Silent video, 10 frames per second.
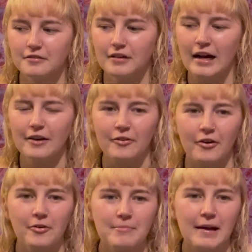I don't
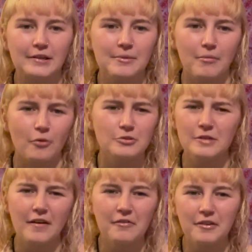know, make the most
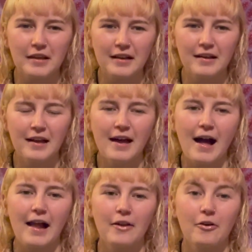of everything.
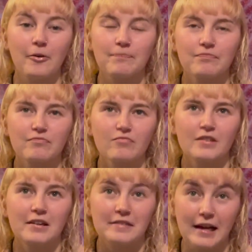I don't know.
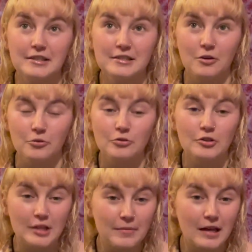That's also
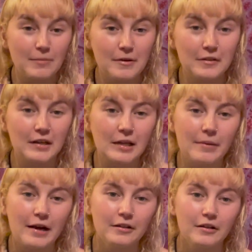something I've been thinking
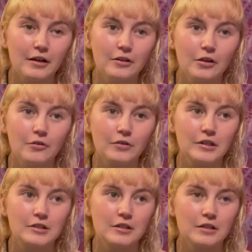about a lot
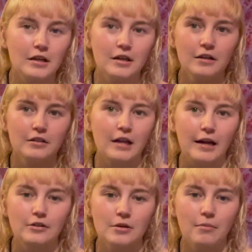recently.
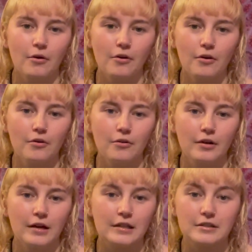Like, tomorrow
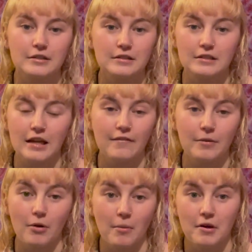is
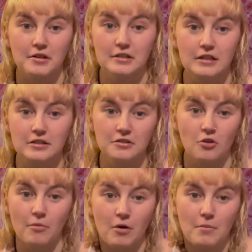never promised. It's
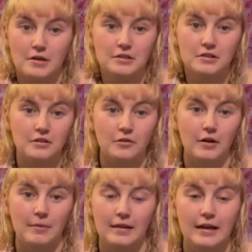not promised. You know
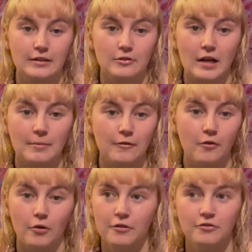what I mean? As I was saying
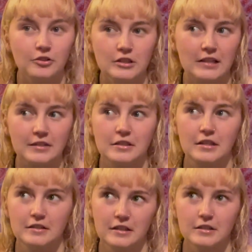before, the future doesn't
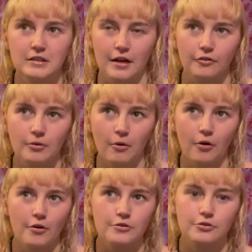exist and
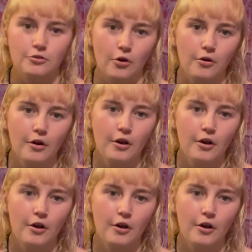tomorrow is not